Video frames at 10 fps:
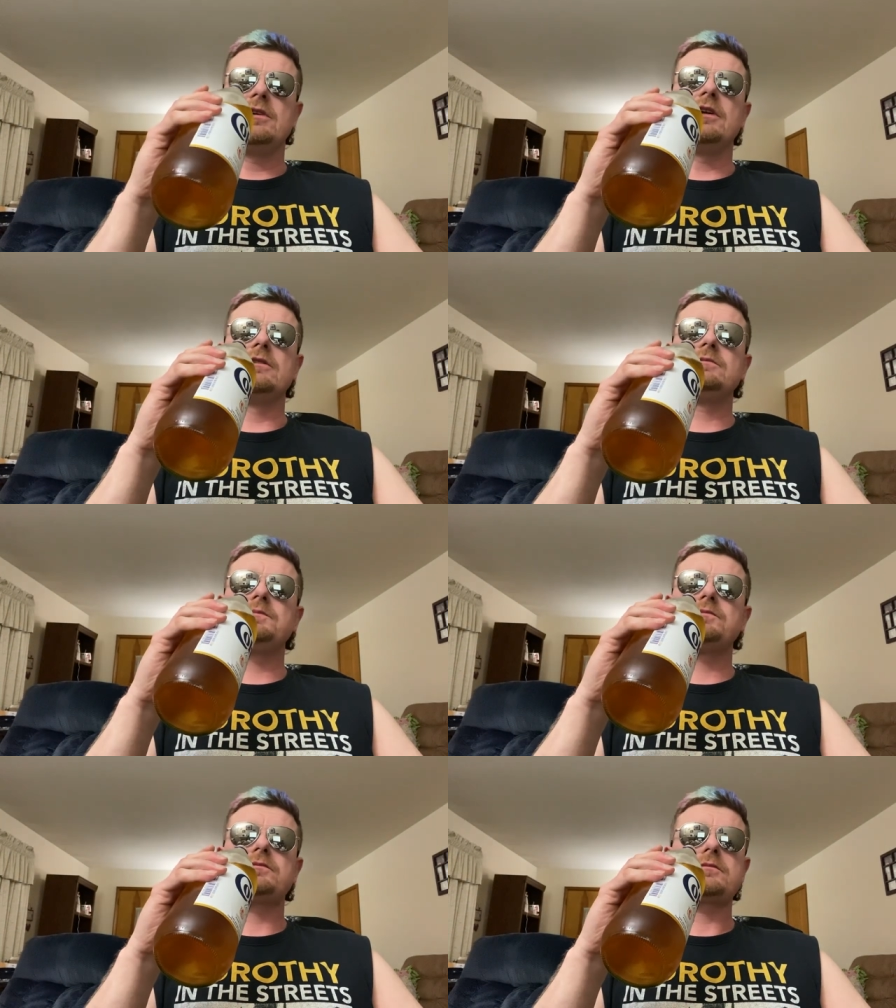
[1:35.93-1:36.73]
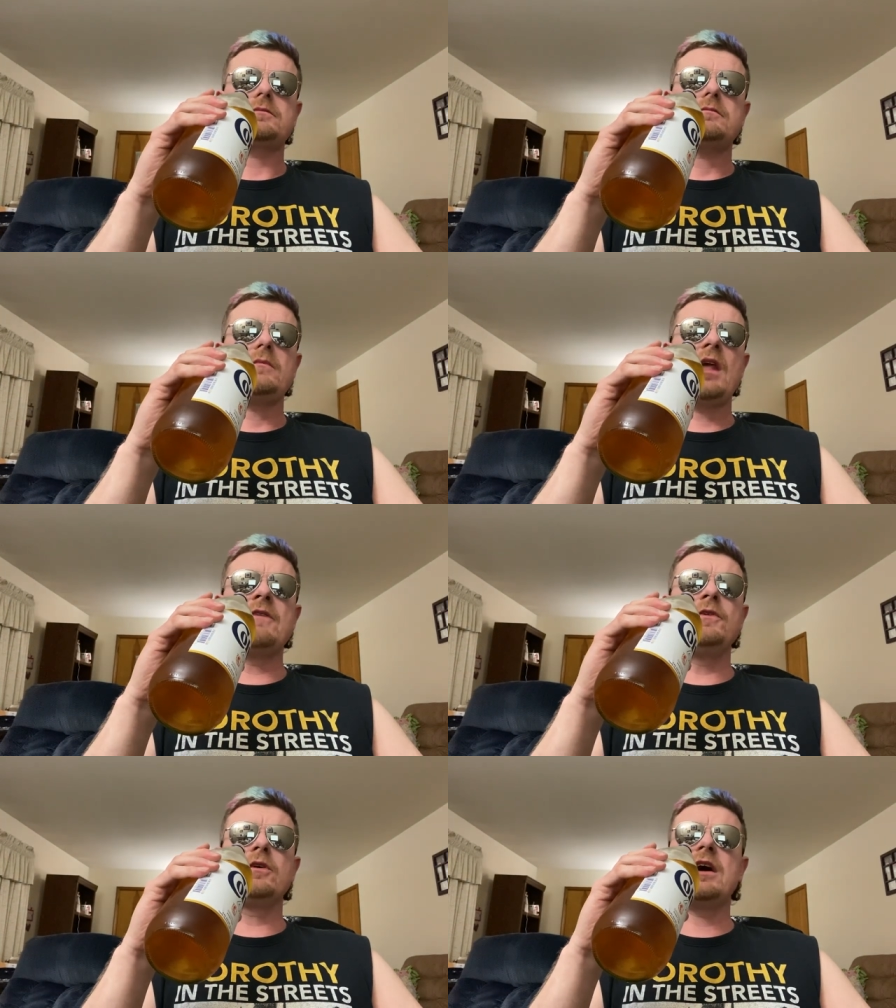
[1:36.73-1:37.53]
You know, I
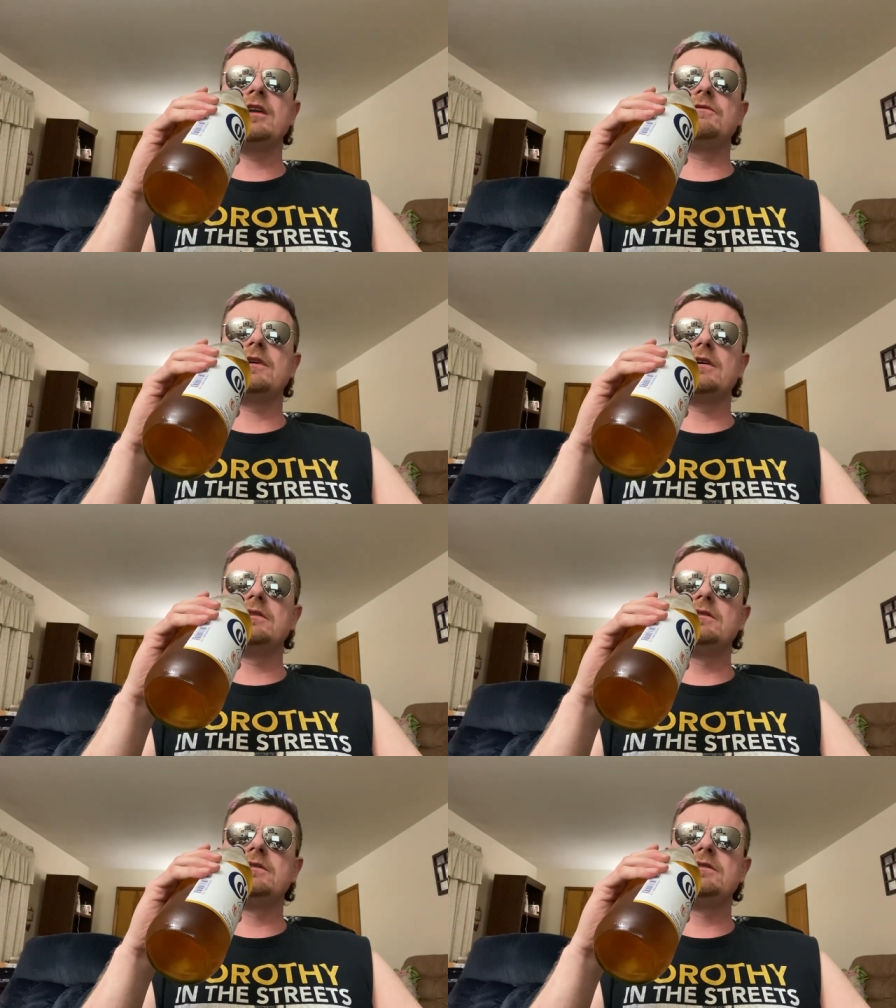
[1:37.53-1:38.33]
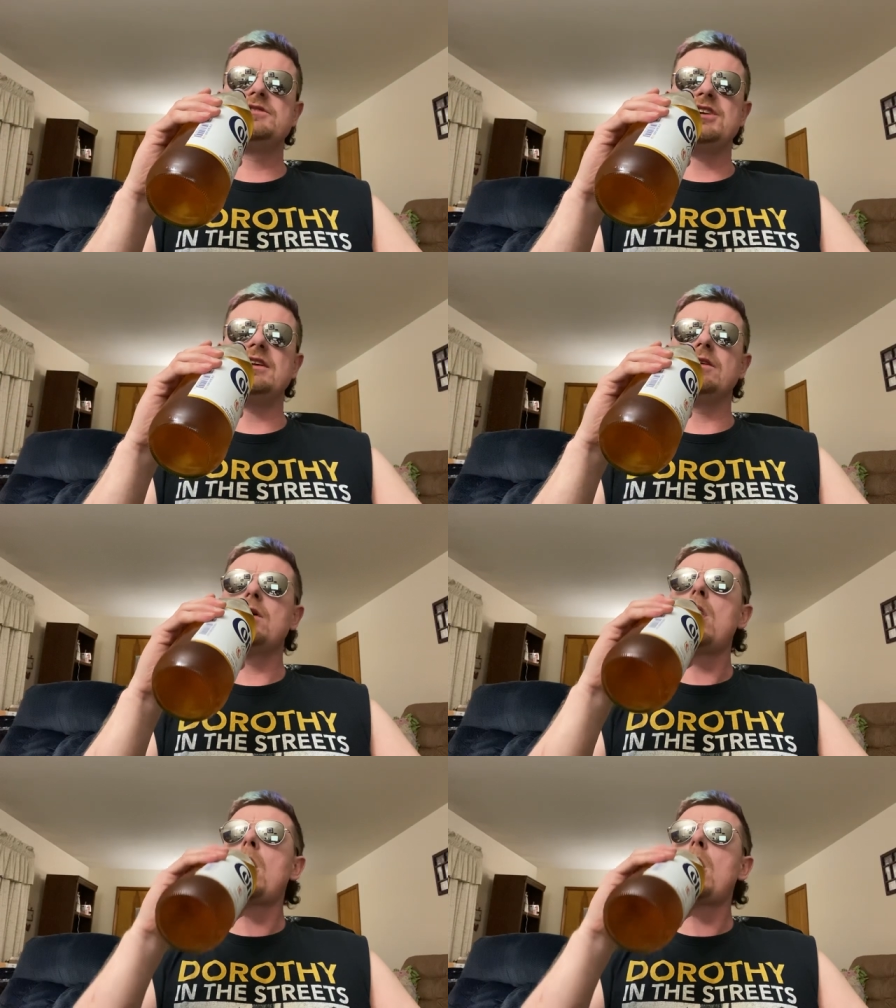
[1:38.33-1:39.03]
feel kind of uh, cheated.